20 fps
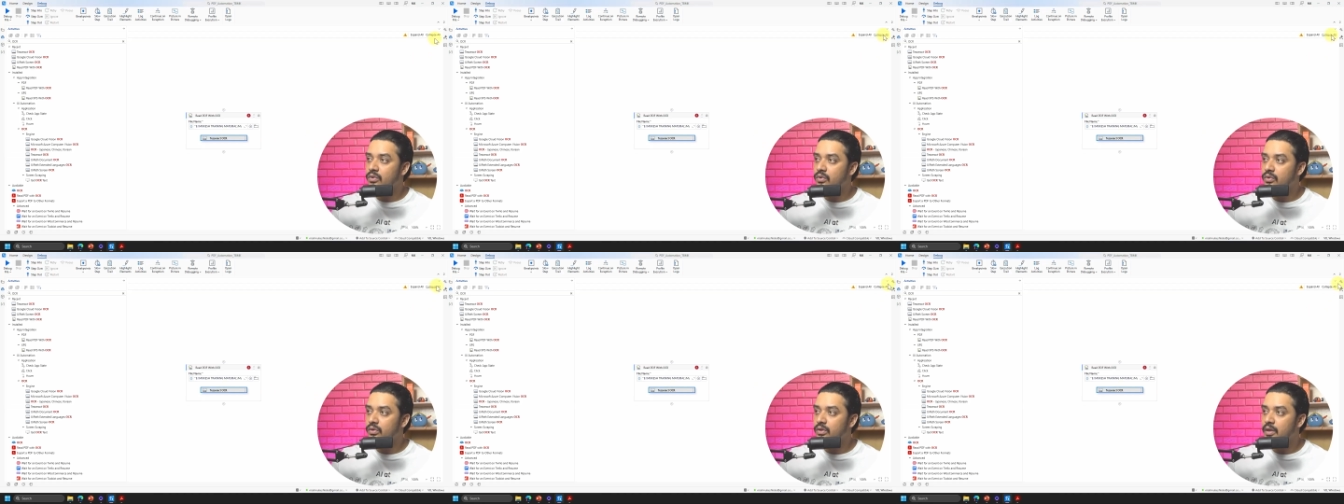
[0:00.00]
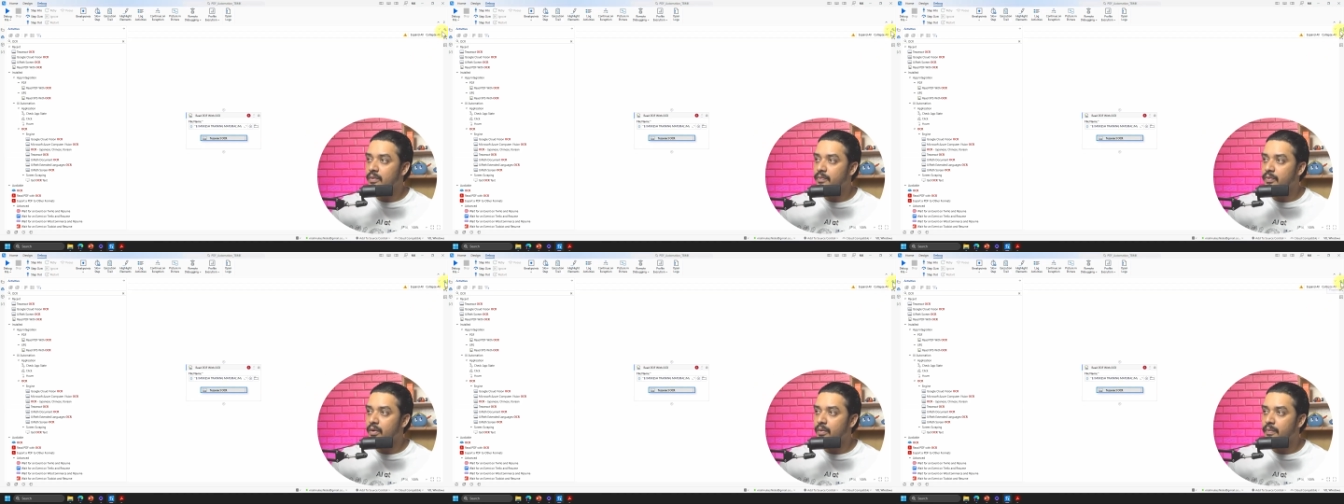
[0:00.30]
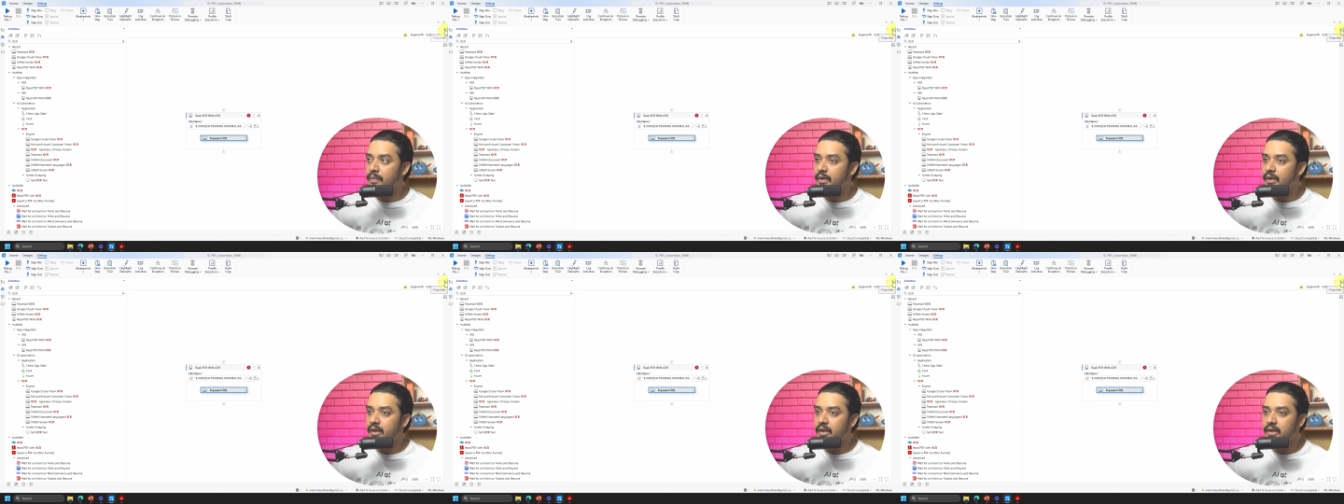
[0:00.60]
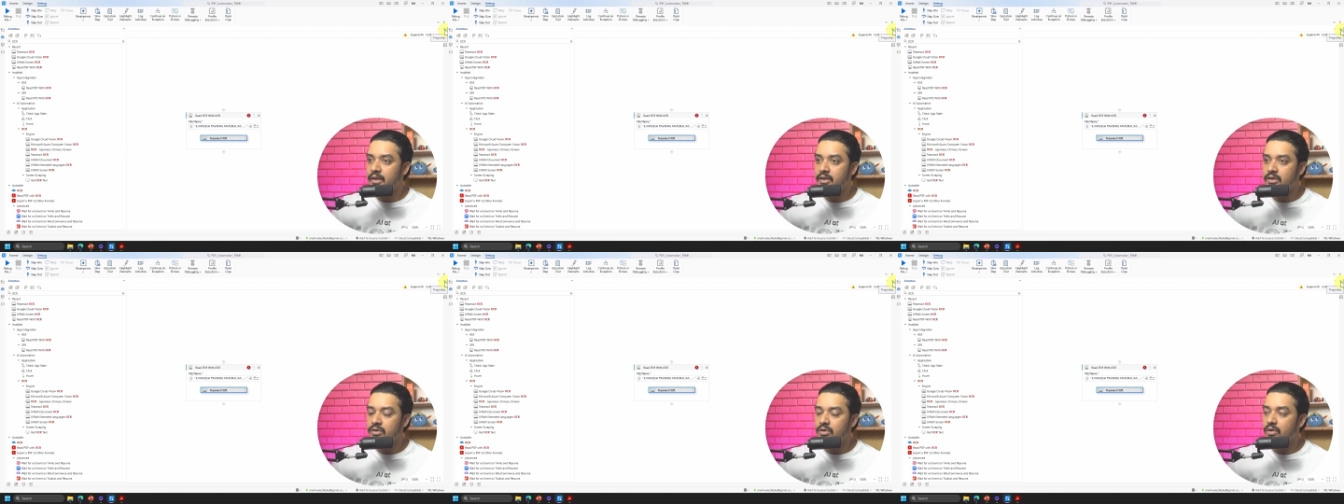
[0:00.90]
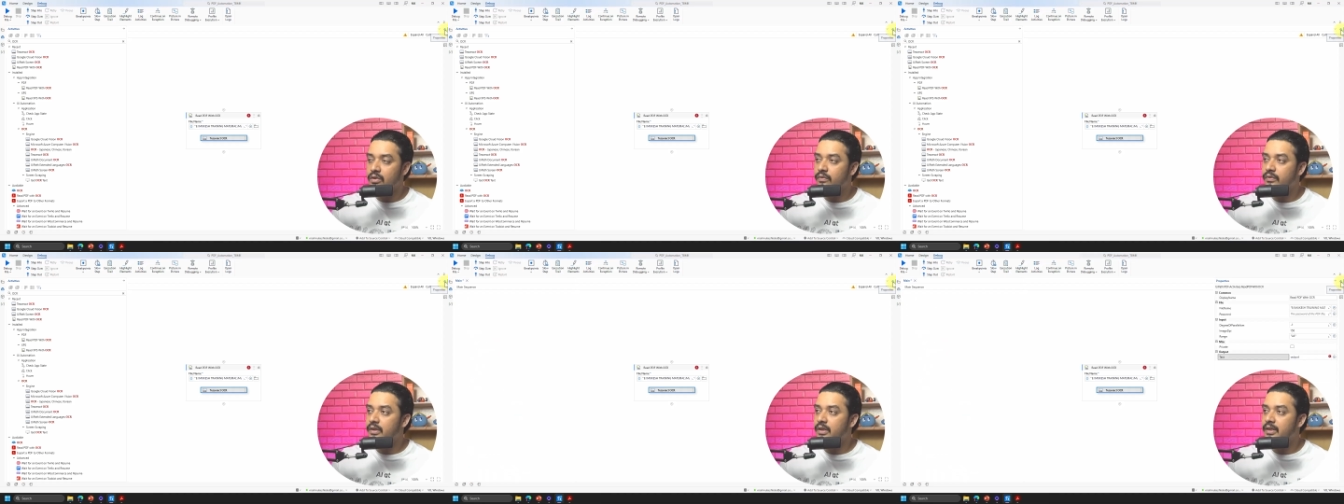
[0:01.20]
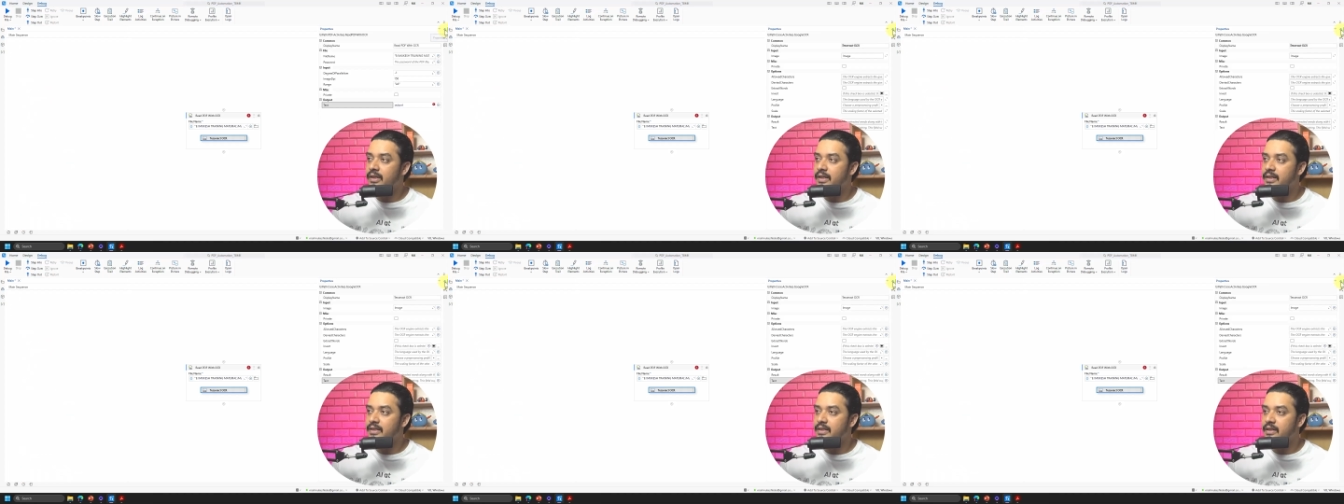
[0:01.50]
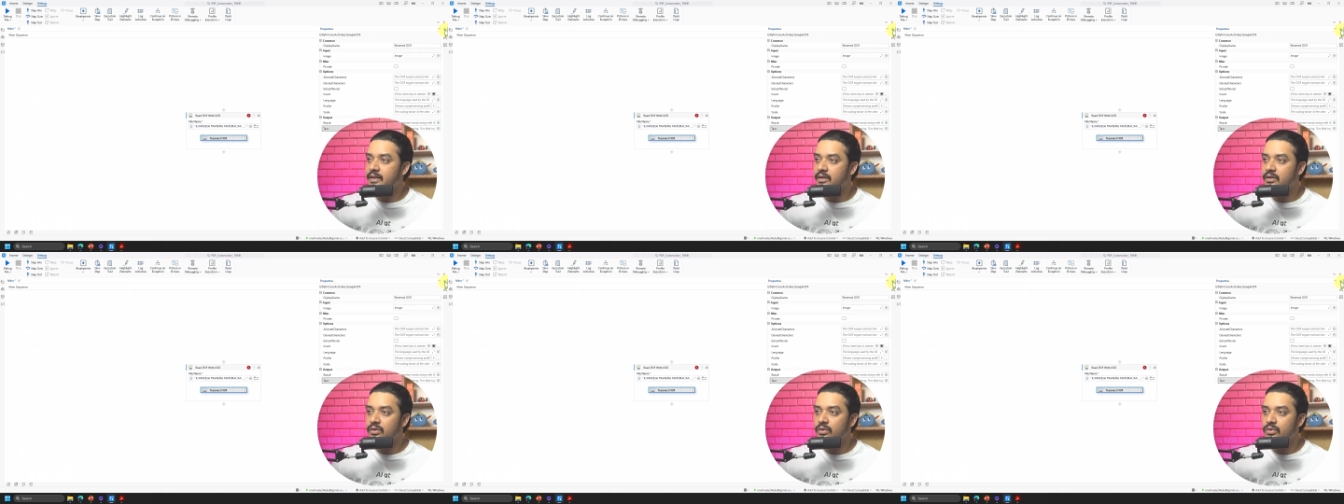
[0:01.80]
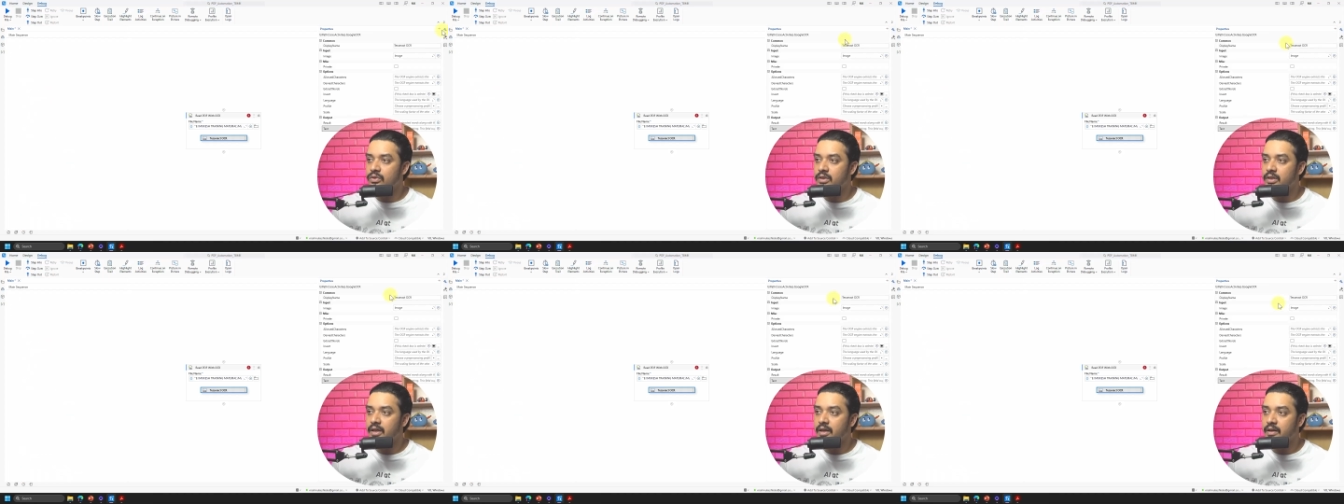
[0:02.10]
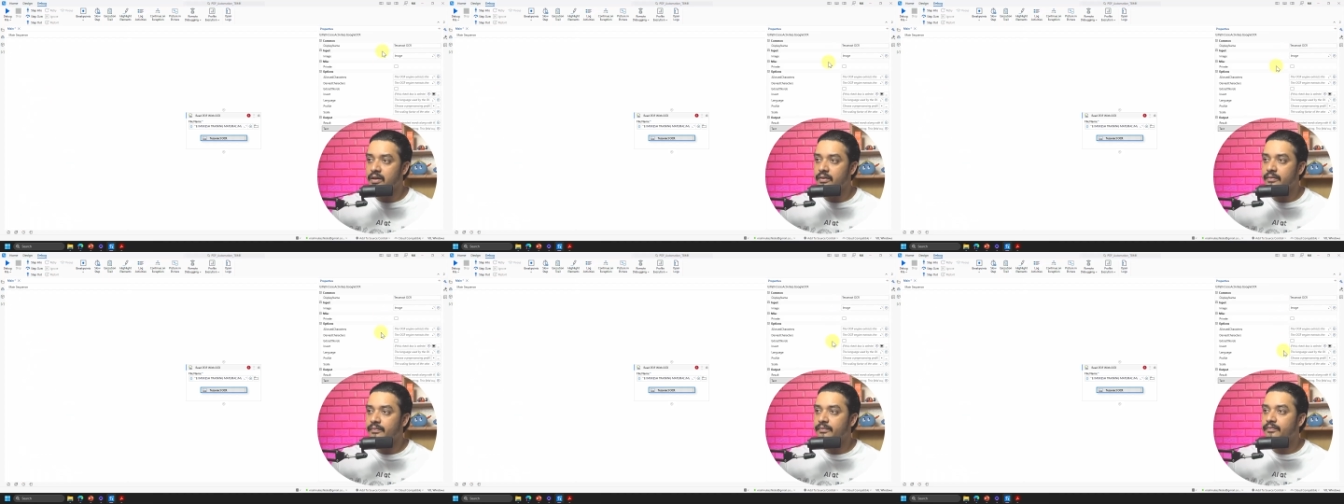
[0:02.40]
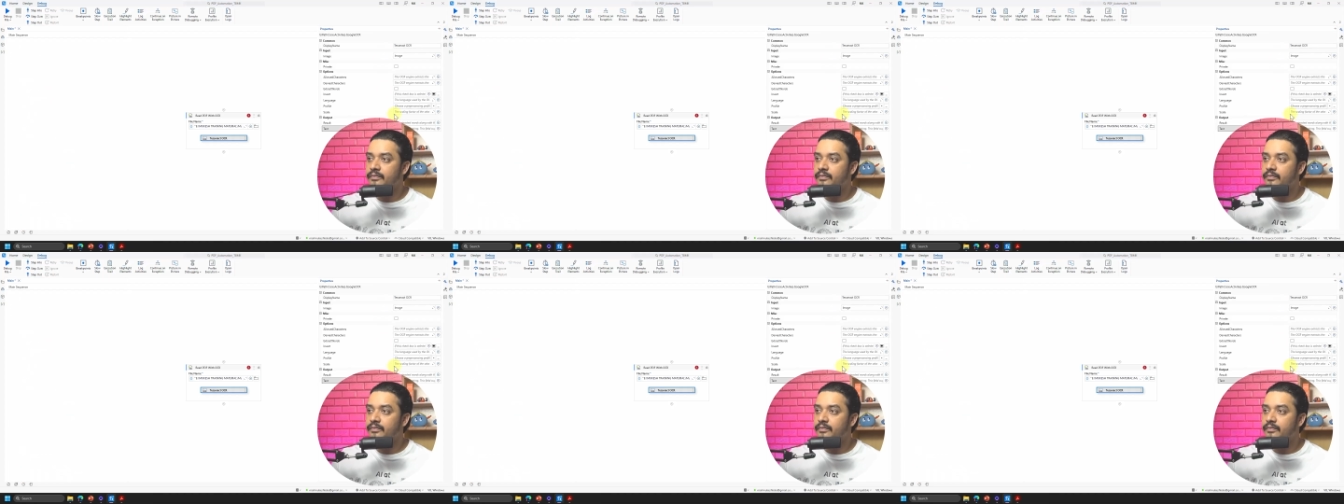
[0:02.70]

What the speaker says: to the properties of the Tesseract OCR,